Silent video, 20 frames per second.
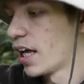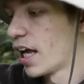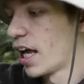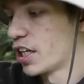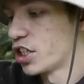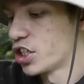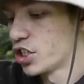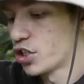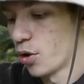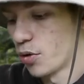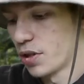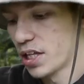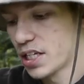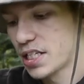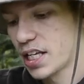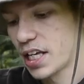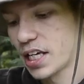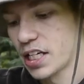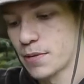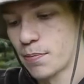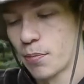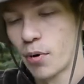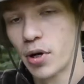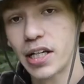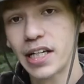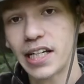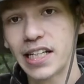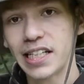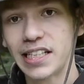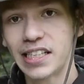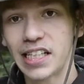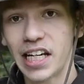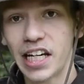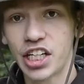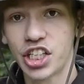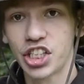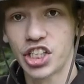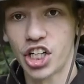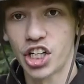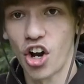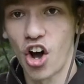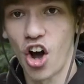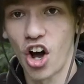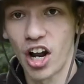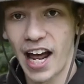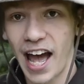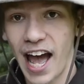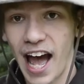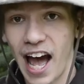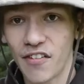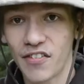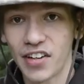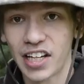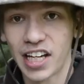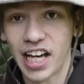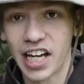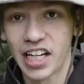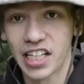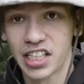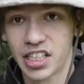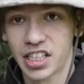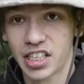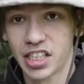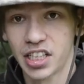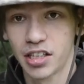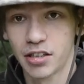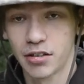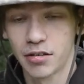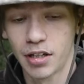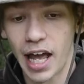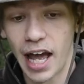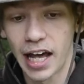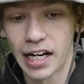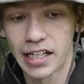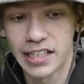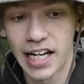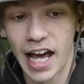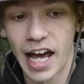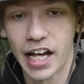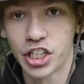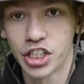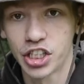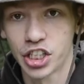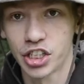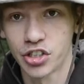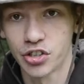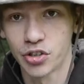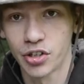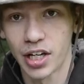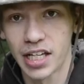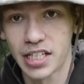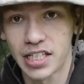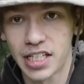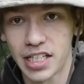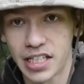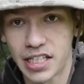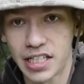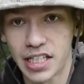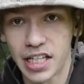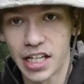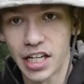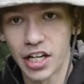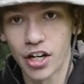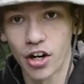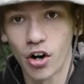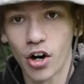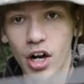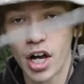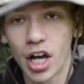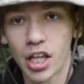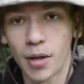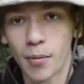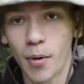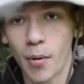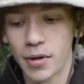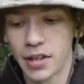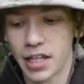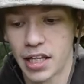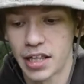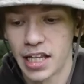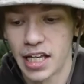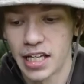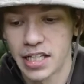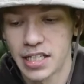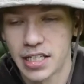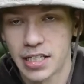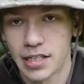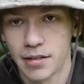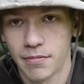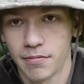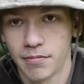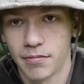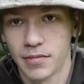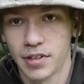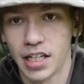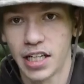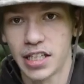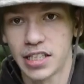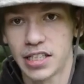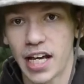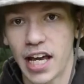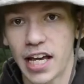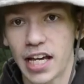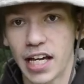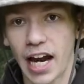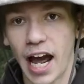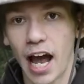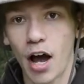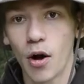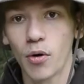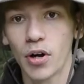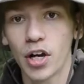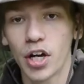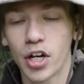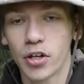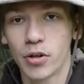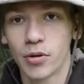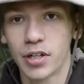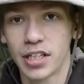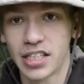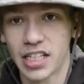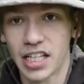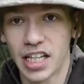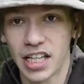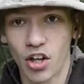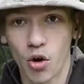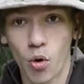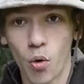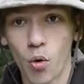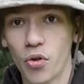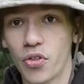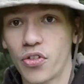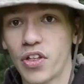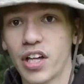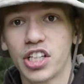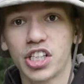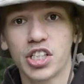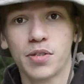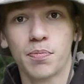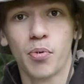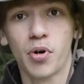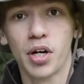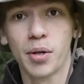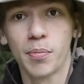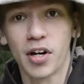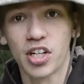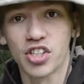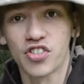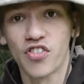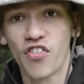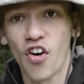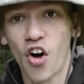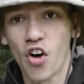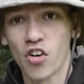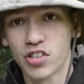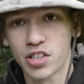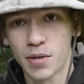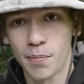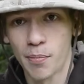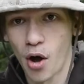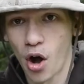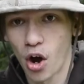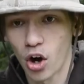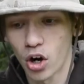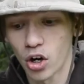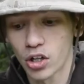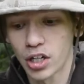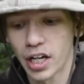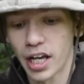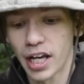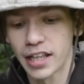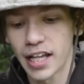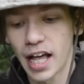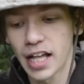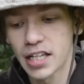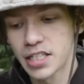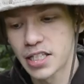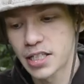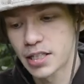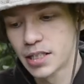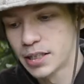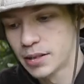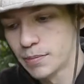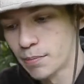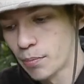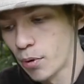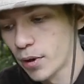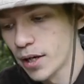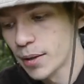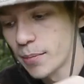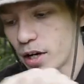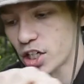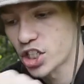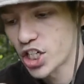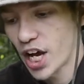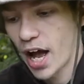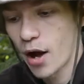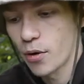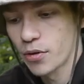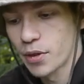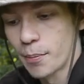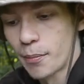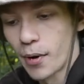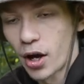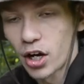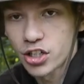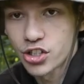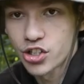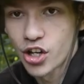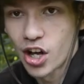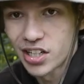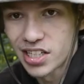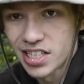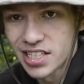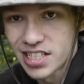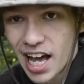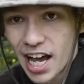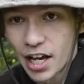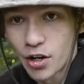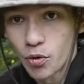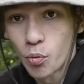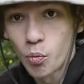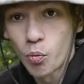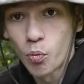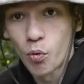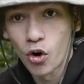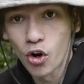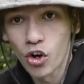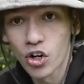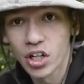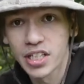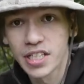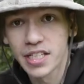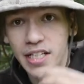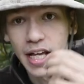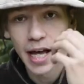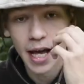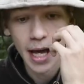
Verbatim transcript: And so this thing is pretty contingent on having it at tension. So you guys can see here, the moment that this is taken out, you can see that the whole thing just pretty much falls apart. And that's pretty much how the buck saw design works.